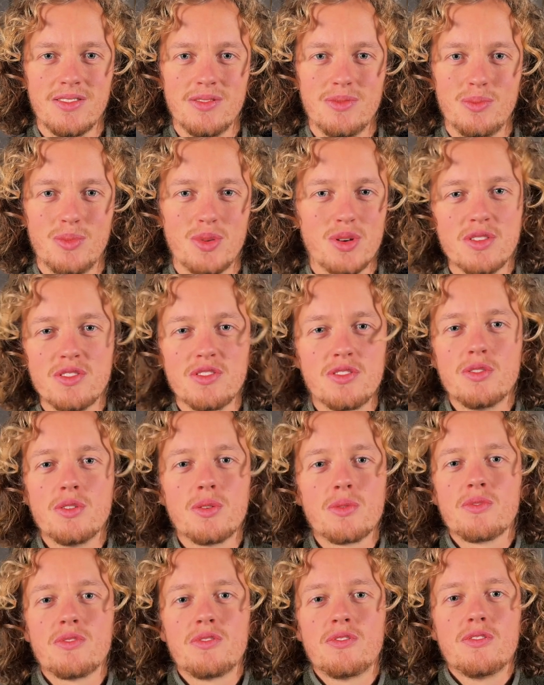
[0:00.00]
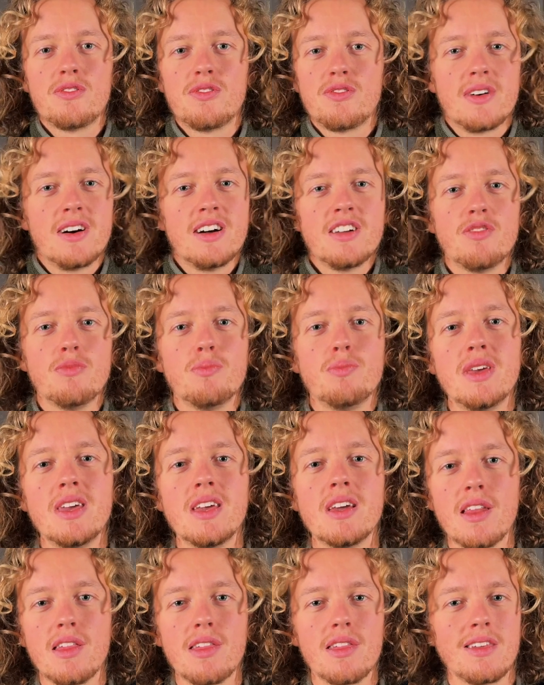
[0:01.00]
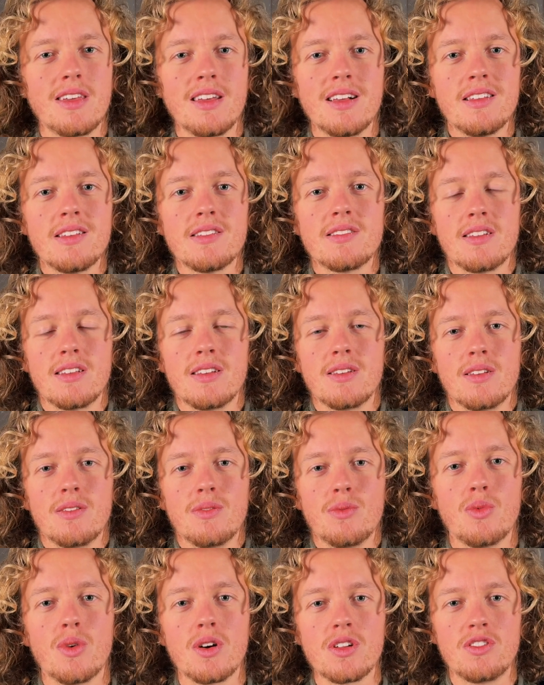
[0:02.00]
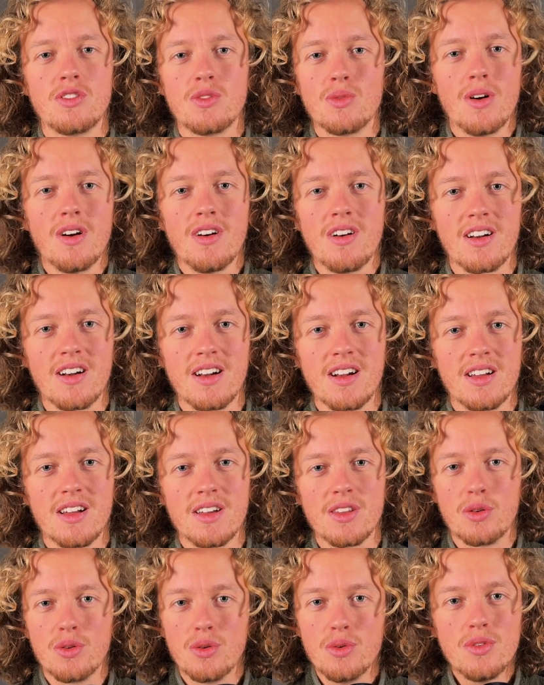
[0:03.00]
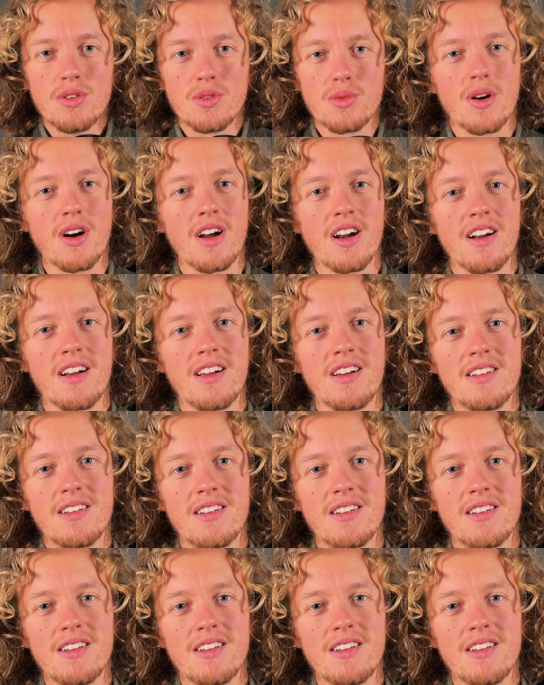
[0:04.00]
Because you don't try to be anything else than what you are and who you are.